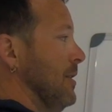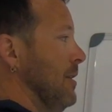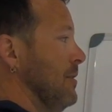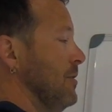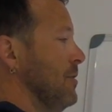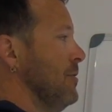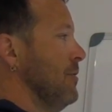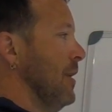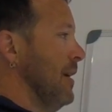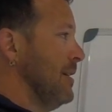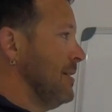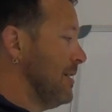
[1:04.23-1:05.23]
into
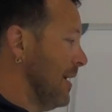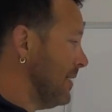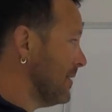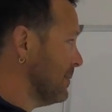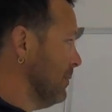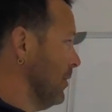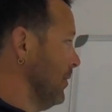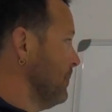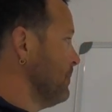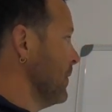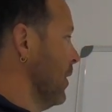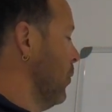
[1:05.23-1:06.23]
a decimal.
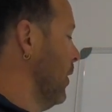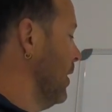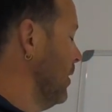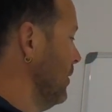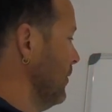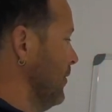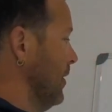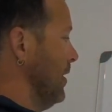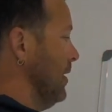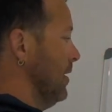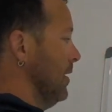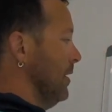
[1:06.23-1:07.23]
Well,
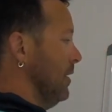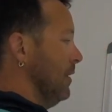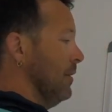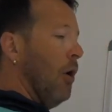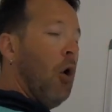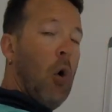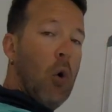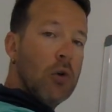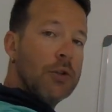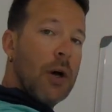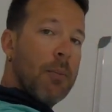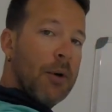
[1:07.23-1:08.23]
the
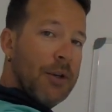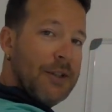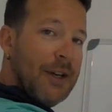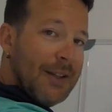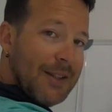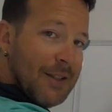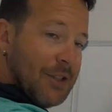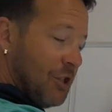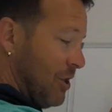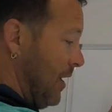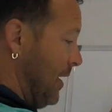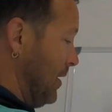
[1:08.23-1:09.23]
whole number doesn't
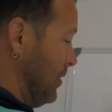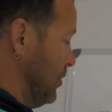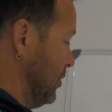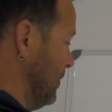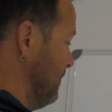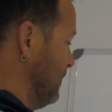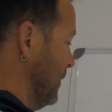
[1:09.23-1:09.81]
change.